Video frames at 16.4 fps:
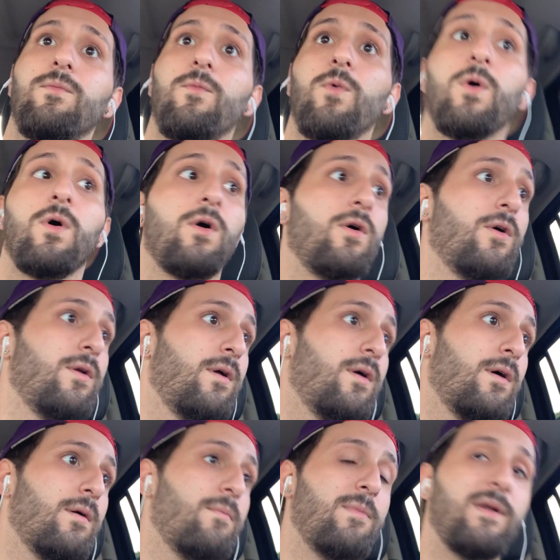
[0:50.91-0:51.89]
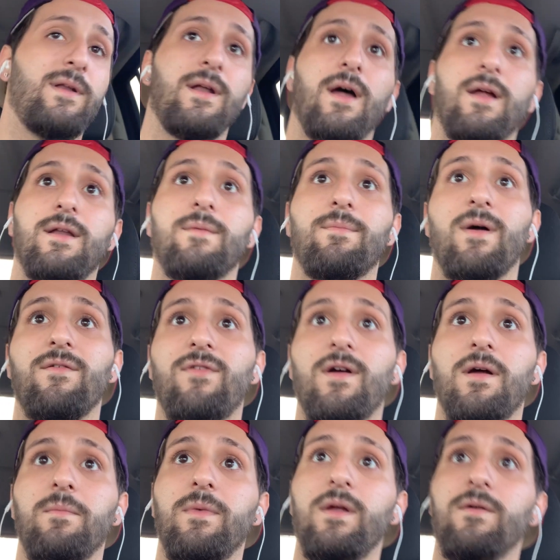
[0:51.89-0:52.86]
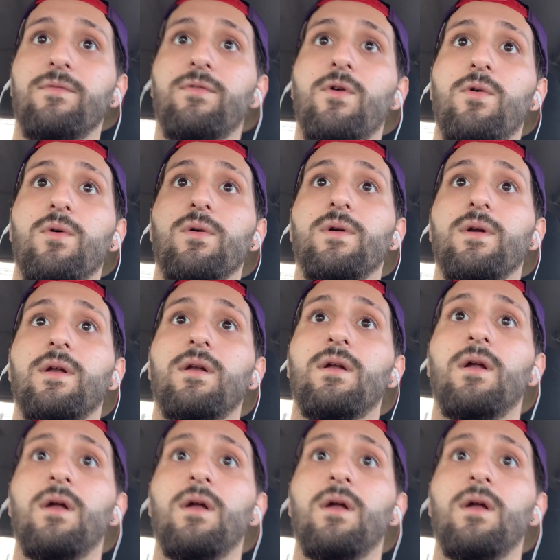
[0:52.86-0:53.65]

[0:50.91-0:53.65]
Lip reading: world, besides my family, of course.